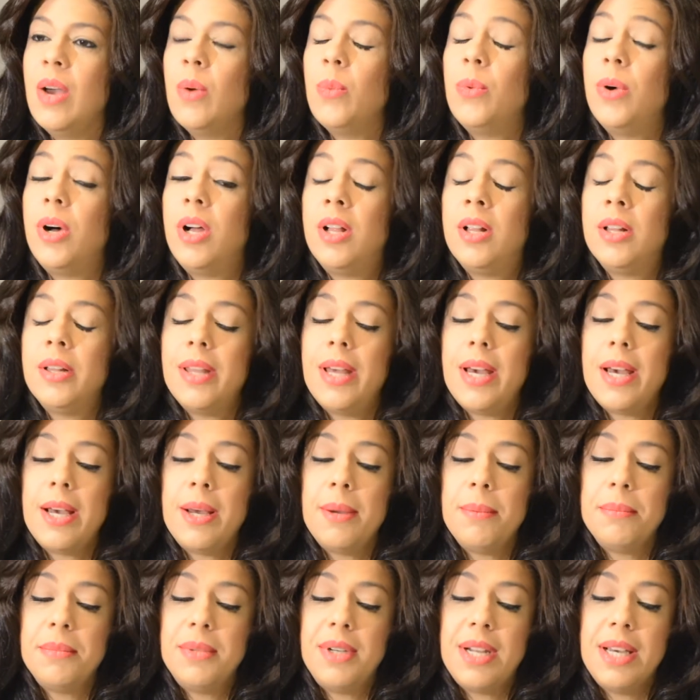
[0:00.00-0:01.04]
Well,
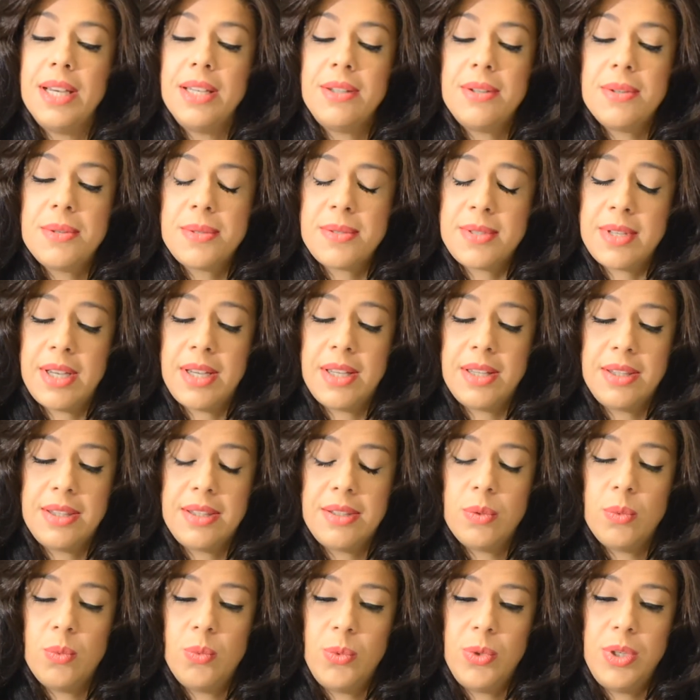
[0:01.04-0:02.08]
like you said,
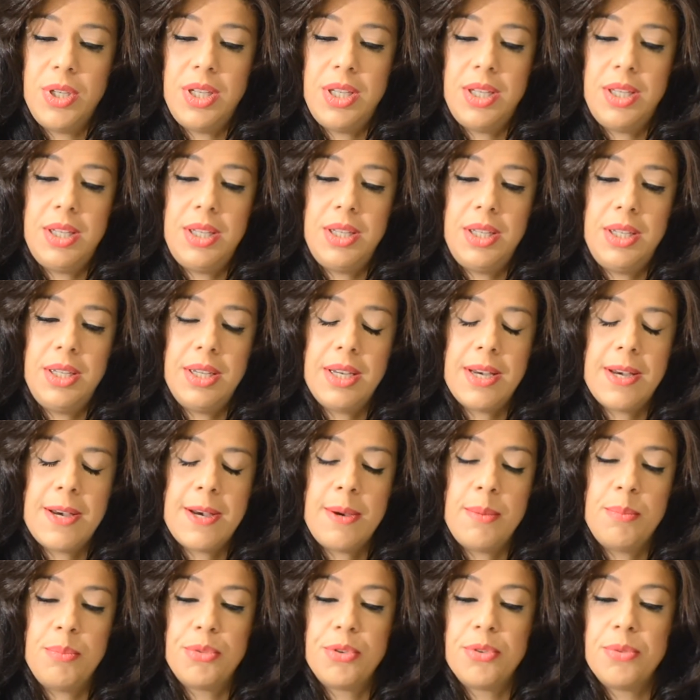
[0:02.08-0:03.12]
we
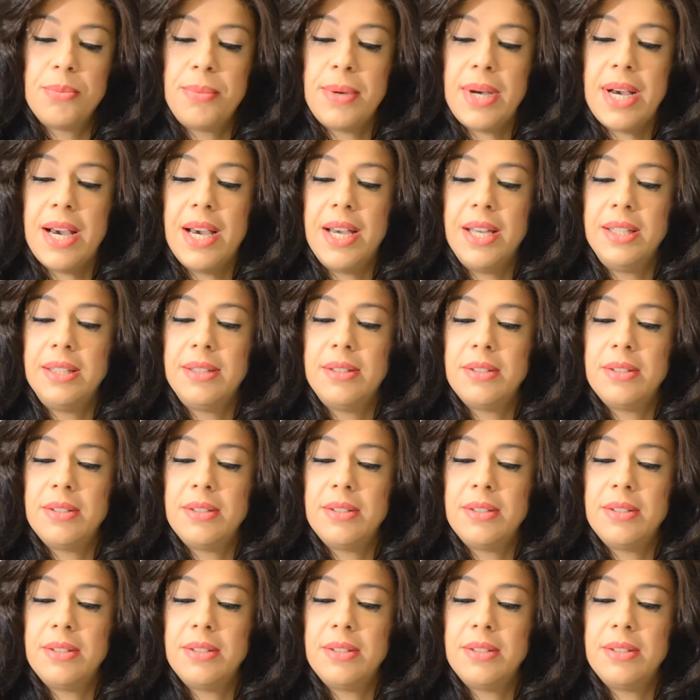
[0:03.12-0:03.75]
provide